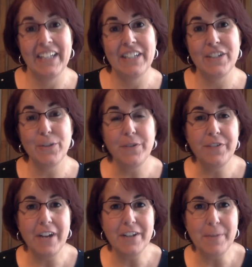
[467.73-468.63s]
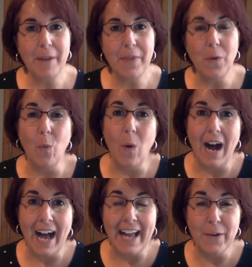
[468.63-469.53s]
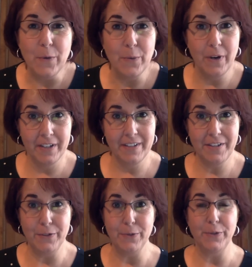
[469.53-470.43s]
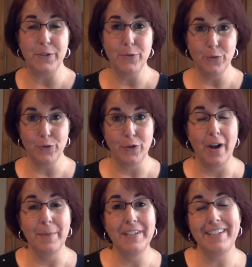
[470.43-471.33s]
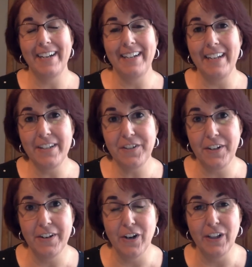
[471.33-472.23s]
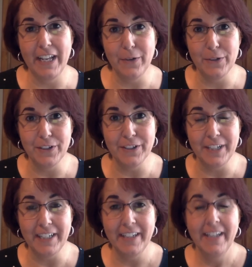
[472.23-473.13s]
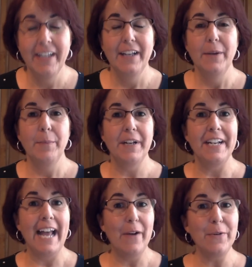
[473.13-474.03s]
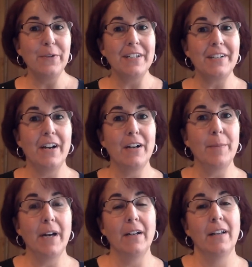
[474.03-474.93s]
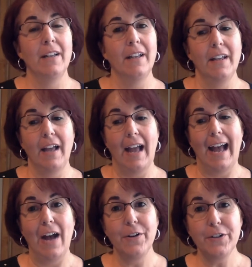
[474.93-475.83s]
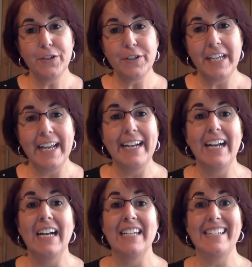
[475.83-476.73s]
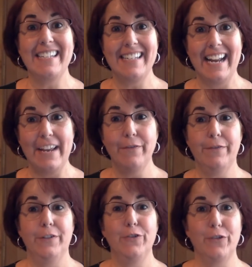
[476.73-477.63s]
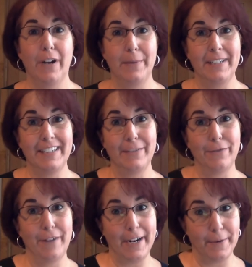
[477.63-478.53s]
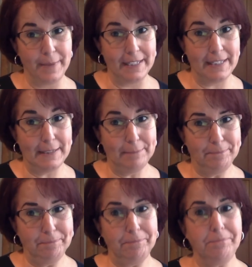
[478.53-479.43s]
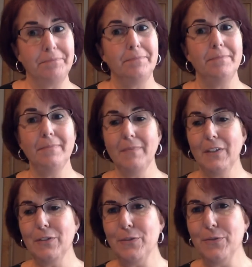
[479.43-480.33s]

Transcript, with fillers: So we've talked about the why we want to use drama techniques in our language learning, but now we want to talk about how to create a safe drama environment. So